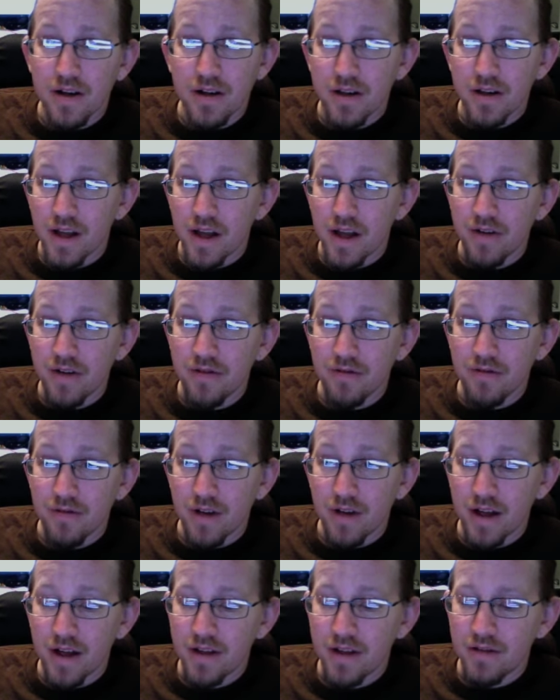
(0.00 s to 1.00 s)
And
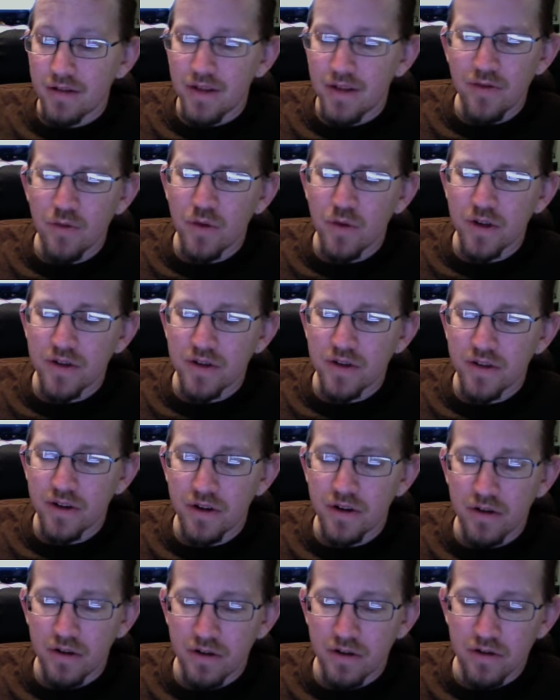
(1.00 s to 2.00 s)
I even went to their
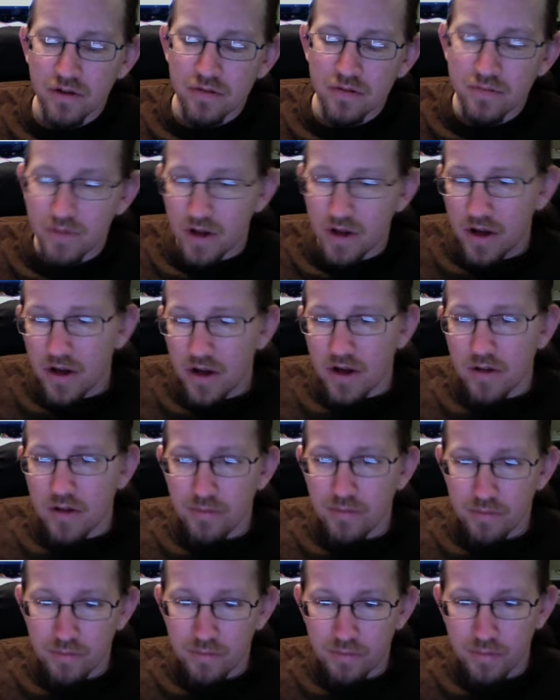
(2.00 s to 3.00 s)
little
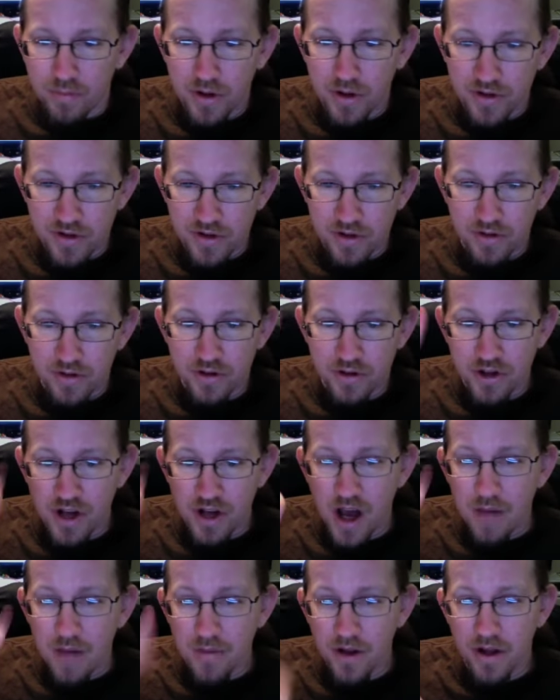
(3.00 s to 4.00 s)
personal
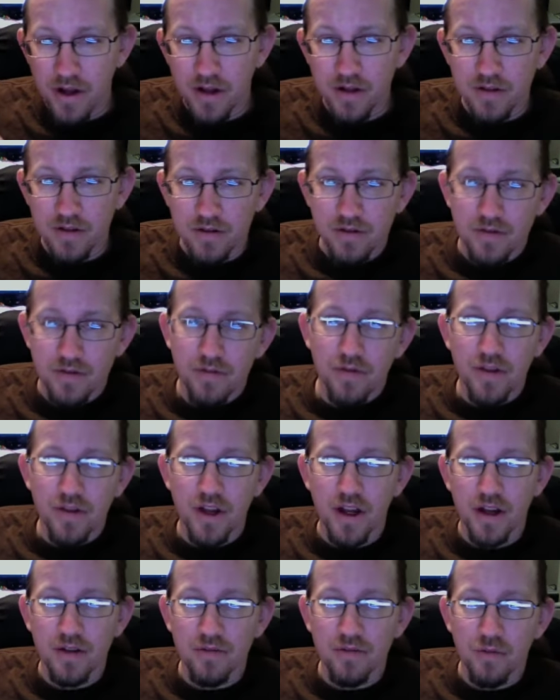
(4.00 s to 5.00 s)
shopping
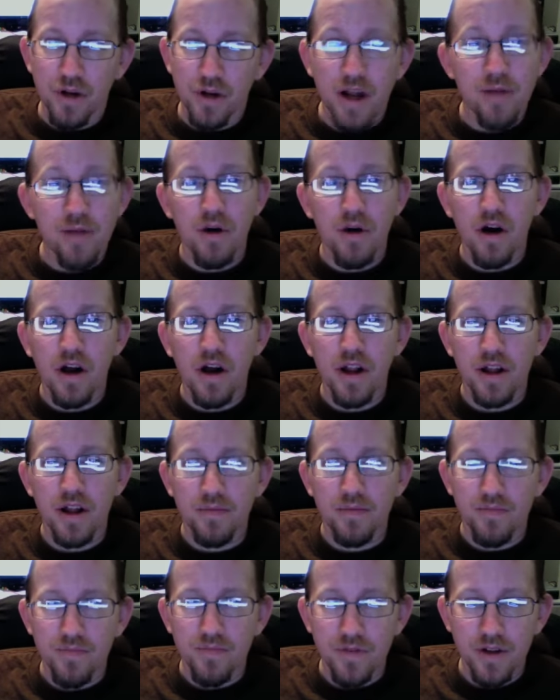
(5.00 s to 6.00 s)
thing when I bought it.
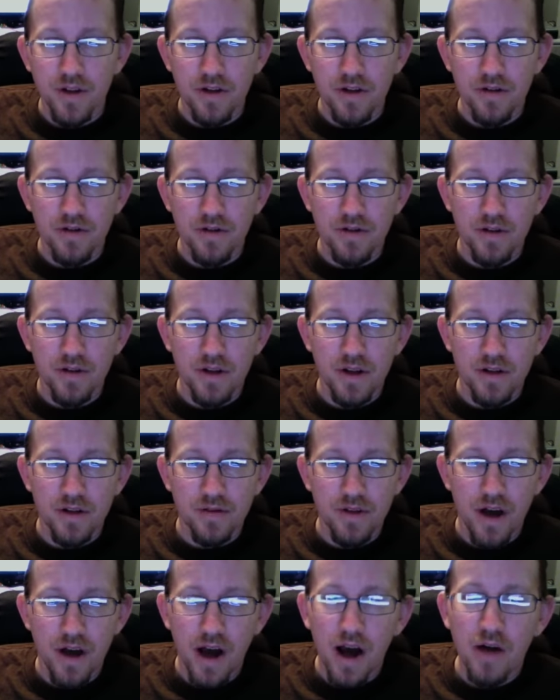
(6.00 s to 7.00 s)
You know, an
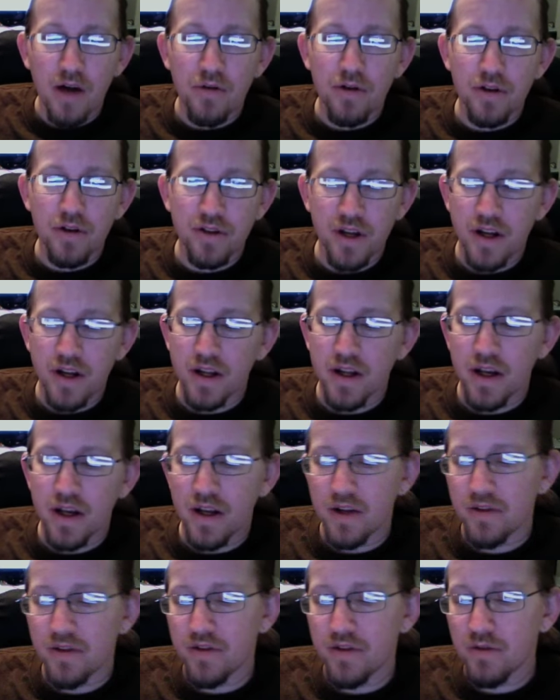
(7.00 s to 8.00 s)
hour
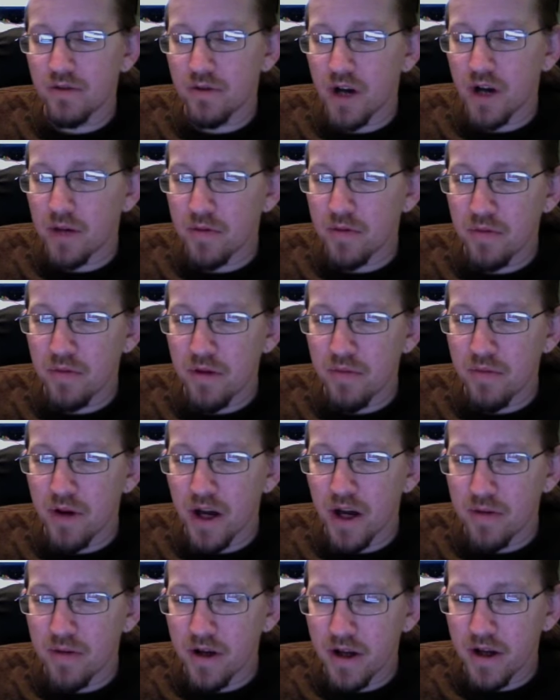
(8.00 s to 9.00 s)
dedicated to helping me
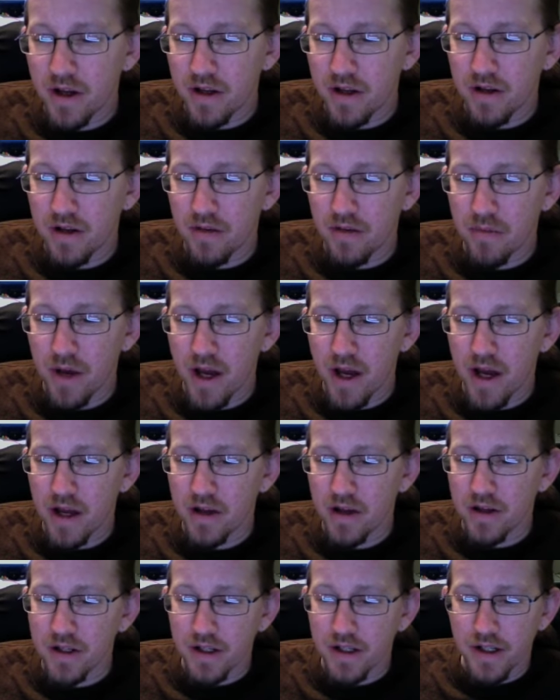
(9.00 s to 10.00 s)
buy my Mac.
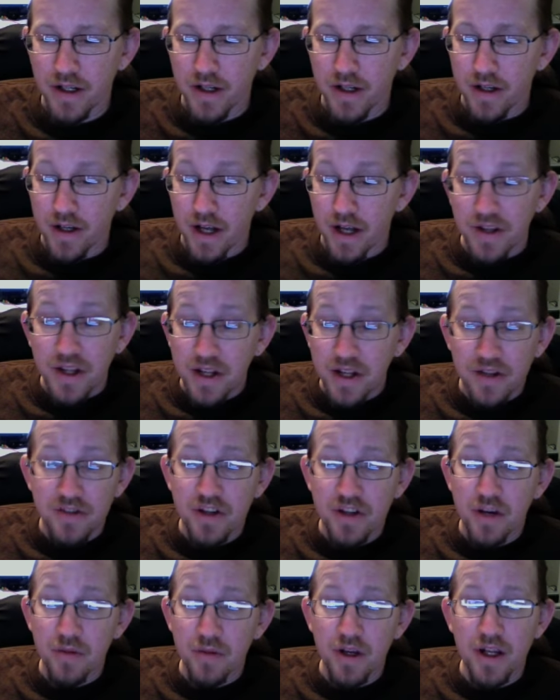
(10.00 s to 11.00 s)
And they didn't
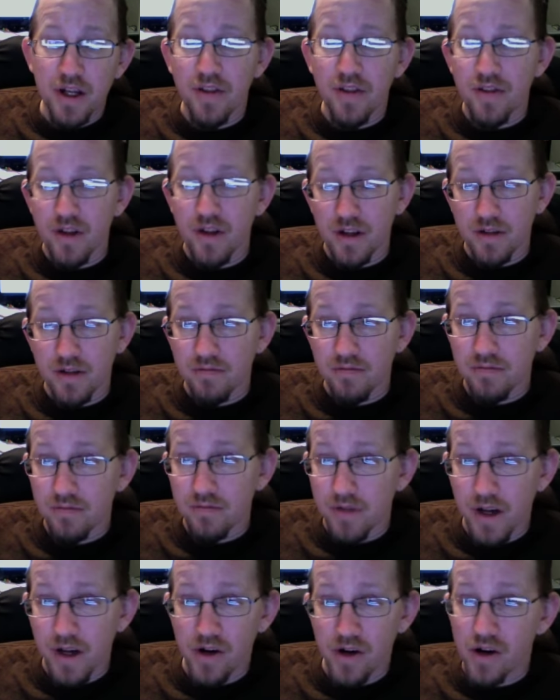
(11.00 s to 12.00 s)
tell me anything
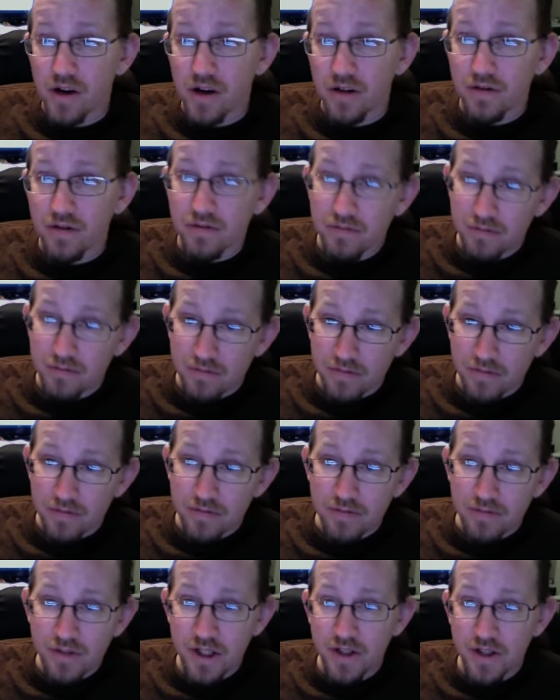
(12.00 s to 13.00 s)
at all.
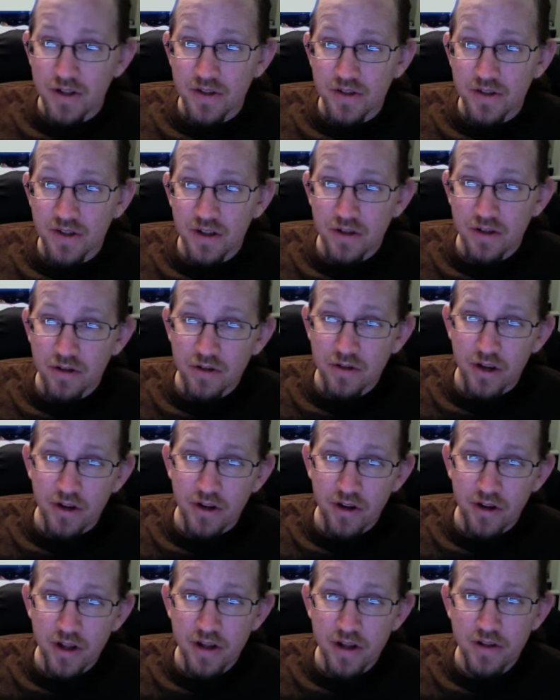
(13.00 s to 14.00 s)
They just said, oh, here
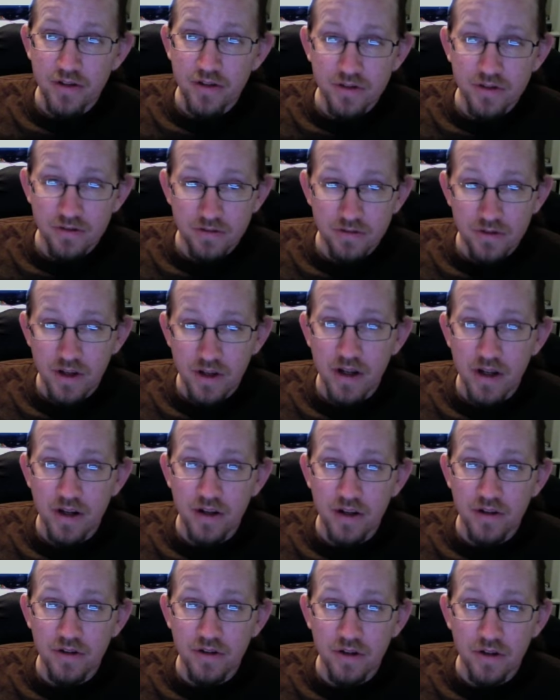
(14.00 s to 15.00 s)
it is, and
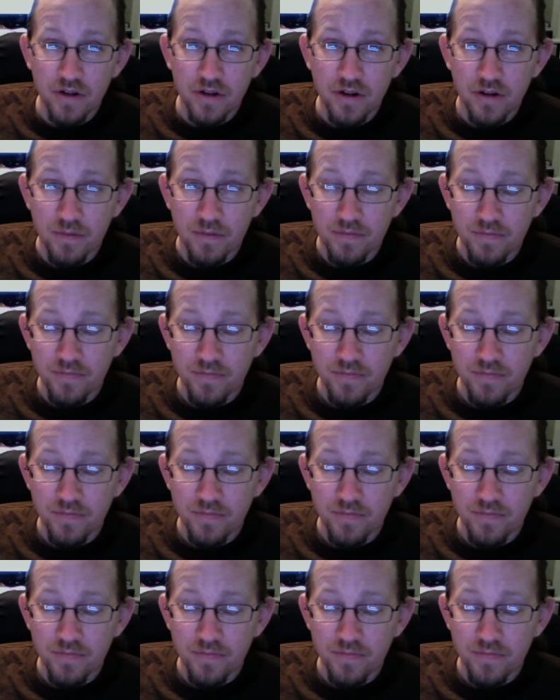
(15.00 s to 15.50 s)
I took it home.